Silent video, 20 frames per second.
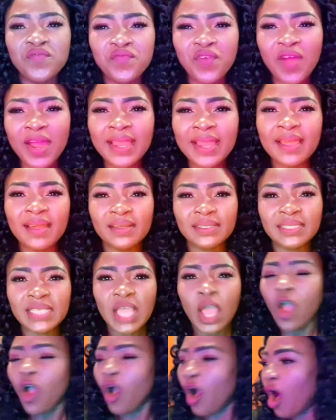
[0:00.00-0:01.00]
your own
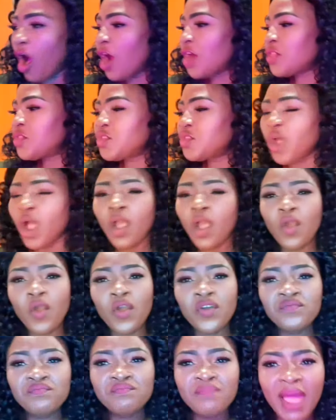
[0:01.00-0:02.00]
marriage.
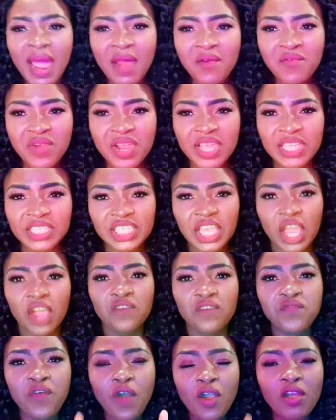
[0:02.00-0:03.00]
Focus on the
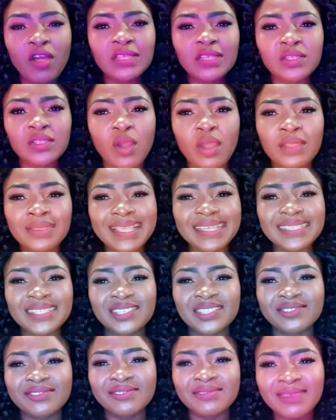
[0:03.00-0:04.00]
strength of your
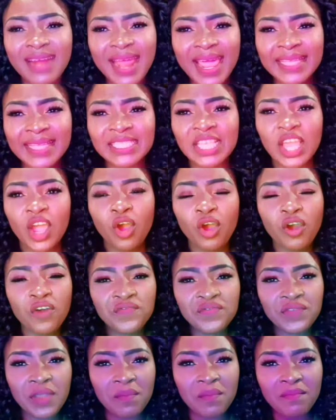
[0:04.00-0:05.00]
marriage.
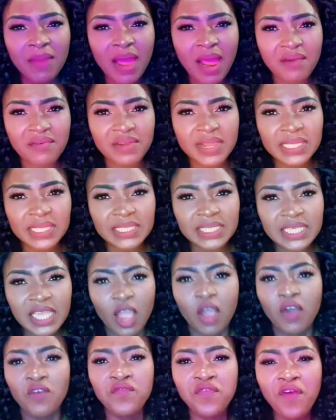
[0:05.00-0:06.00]
Focus on the
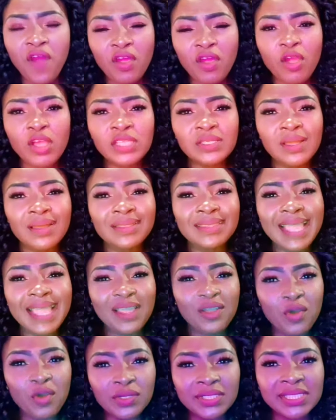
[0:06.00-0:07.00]
good side of your
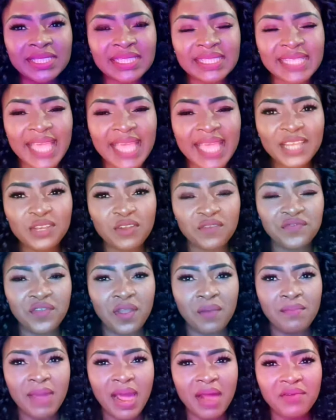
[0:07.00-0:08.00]
marriage. Focus
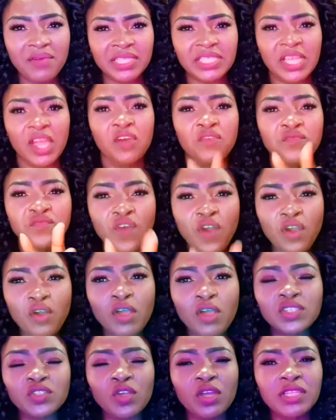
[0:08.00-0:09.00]
on the positive
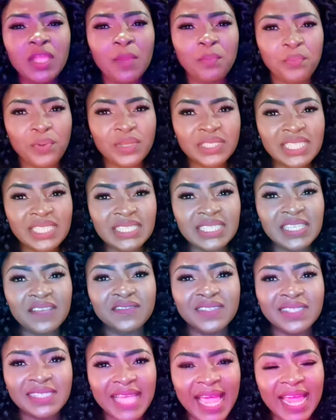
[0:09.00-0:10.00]
side of your marriage.